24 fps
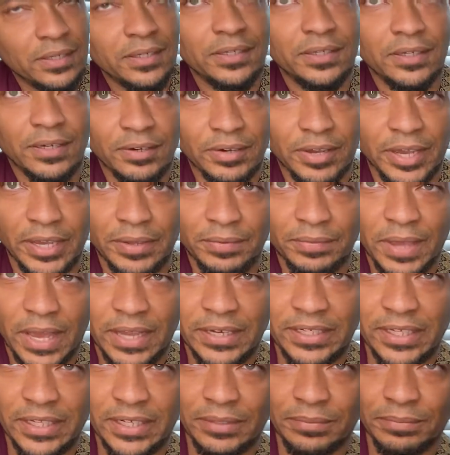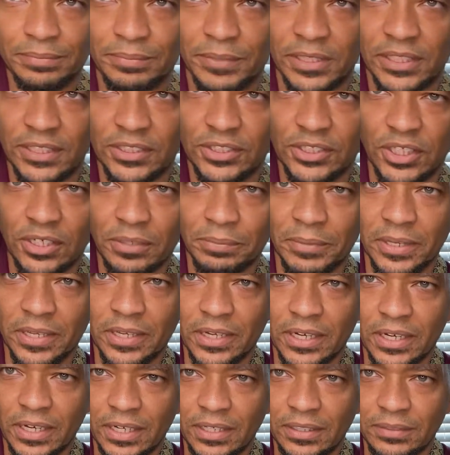Okay, I did it, but it took me
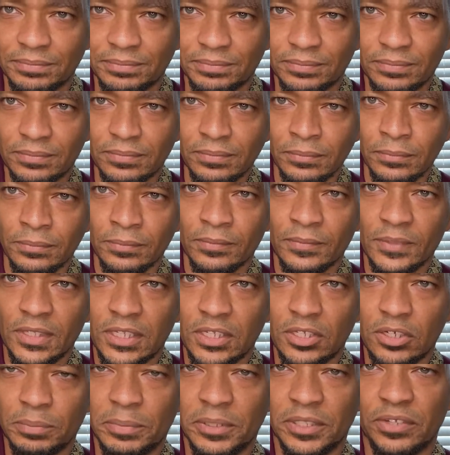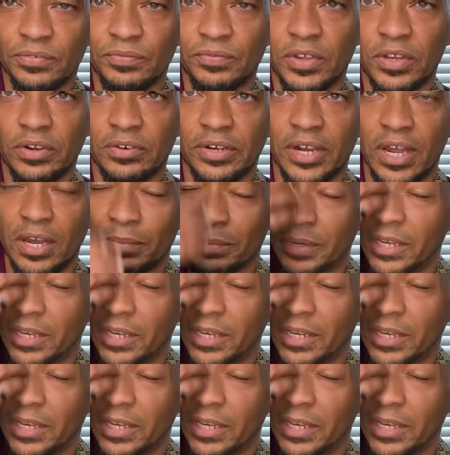a little bit to figure it out.